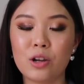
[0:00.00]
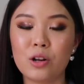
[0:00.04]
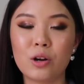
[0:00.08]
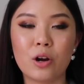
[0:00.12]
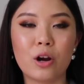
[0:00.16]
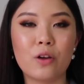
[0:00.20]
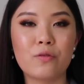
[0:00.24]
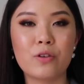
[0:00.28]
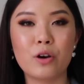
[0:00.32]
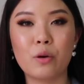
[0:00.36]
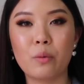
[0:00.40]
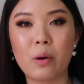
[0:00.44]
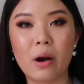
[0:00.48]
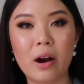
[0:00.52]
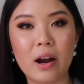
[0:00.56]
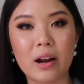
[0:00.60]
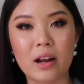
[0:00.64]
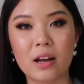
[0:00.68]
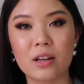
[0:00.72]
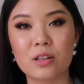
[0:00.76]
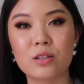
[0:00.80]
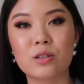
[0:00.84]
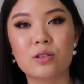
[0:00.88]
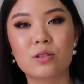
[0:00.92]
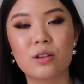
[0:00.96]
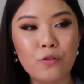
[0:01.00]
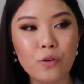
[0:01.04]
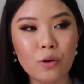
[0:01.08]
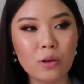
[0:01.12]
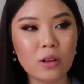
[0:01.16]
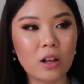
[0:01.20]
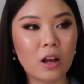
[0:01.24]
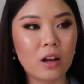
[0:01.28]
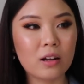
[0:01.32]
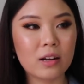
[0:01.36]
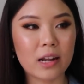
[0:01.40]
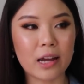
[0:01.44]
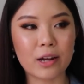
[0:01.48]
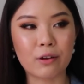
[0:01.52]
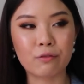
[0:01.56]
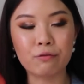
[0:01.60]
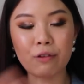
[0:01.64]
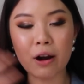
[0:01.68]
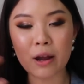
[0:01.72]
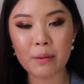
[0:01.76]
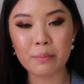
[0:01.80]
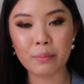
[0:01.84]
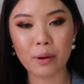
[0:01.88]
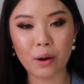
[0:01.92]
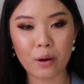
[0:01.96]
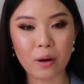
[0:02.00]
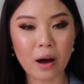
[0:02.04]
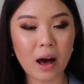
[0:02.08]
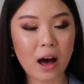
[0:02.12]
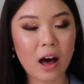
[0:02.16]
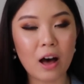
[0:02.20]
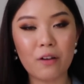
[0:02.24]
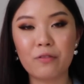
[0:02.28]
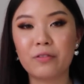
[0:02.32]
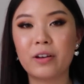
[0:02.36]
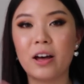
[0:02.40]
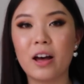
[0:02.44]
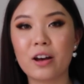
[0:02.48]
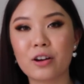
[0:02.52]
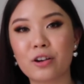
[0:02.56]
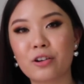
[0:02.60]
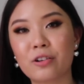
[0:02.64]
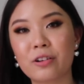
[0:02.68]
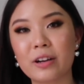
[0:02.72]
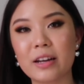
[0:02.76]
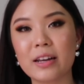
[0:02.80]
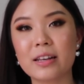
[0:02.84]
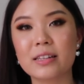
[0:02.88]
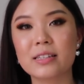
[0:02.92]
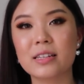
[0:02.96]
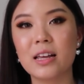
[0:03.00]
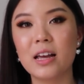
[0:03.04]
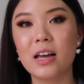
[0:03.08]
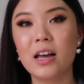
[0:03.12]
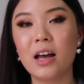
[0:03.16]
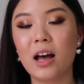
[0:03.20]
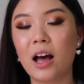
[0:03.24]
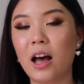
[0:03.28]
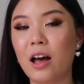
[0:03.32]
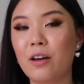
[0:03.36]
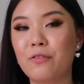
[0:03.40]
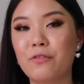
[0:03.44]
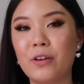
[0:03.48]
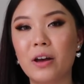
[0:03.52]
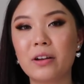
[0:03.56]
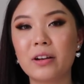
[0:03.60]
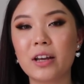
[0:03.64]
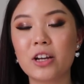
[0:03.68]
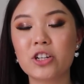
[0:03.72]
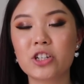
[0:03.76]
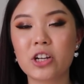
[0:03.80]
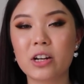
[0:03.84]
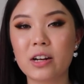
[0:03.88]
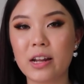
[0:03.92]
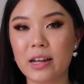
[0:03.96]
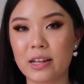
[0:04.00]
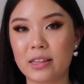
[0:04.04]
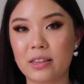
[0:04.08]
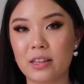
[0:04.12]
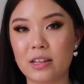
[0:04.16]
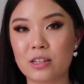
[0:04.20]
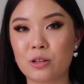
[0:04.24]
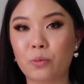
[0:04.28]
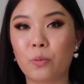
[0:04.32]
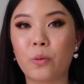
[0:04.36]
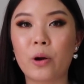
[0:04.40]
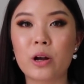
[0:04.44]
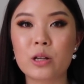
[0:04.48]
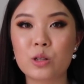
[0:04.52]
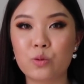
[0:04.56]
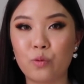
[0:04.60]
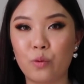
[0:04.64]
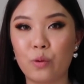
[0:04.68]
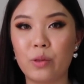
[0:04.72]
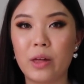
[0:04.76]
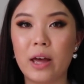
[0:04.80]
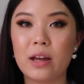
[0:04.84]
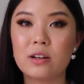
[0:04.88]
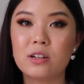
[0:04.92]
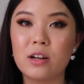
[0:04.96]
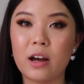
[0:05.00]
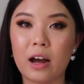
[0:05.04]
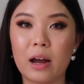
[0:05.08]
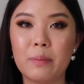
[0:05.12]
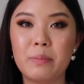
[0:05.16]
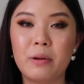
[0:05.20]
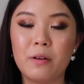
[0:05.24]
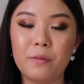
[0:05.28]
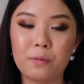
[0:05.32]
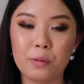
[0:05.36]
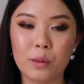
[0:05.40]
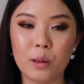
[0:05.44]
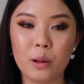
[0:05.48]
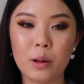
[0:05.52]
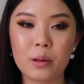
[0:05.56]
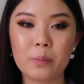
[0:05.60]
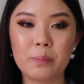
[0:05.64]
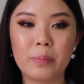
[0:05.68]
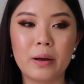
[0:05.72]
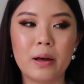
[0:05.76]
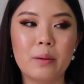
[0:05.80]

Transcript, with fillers: You know, if you're wearing a full-on like rainbow half-cut crease, a foundation like this works for that type of look.